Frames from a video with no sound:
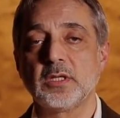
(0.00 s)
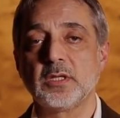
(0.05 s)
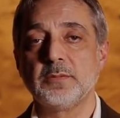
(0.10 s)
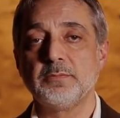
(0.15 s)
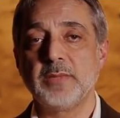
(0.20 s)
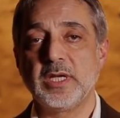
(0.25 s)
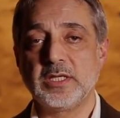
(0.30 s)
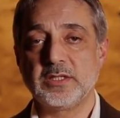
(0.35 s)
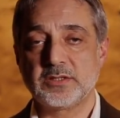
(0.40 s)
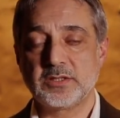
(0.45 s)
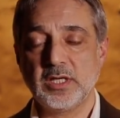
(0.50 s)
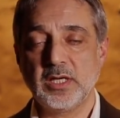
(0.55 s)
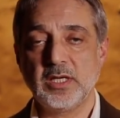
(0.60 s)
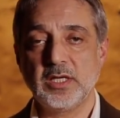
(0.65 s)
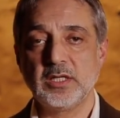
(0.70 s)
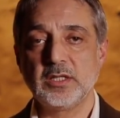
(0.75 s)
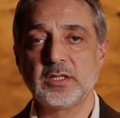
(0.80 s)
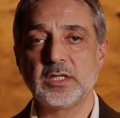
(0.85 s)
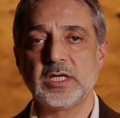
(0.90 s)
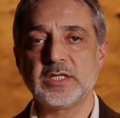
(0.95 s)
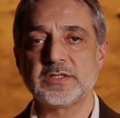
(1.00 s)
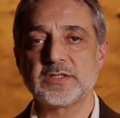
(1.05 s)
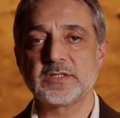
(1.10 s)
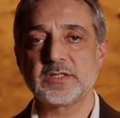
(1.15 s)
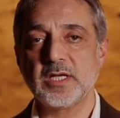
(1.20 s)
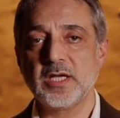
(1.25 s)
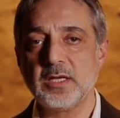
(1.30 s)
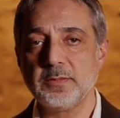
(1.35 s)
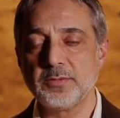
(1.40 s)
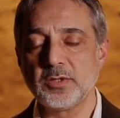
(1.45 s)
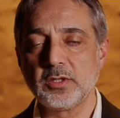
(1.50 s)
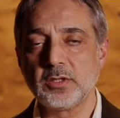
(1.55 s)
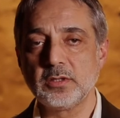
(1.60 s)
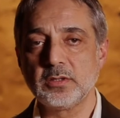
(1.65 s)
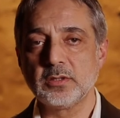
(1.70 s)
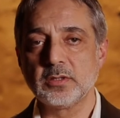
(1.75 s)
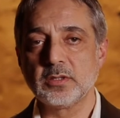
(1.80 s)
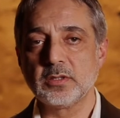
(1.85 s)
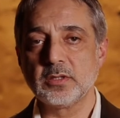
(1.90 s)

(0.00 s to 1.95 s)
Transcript: maintained a stable